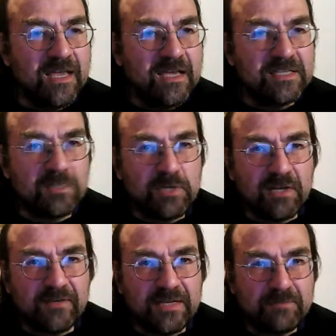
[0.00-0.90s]
So we don't
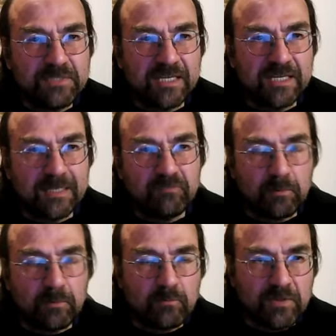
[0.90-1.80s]
have any particular
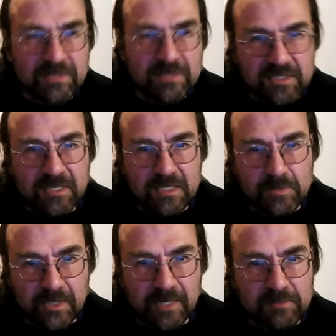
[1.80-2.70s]
problem with those things,
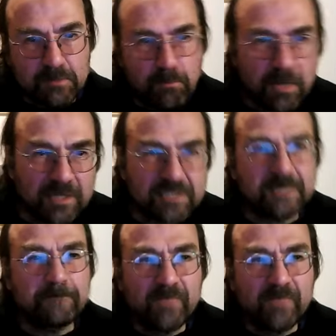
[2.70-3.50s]
perhaps, but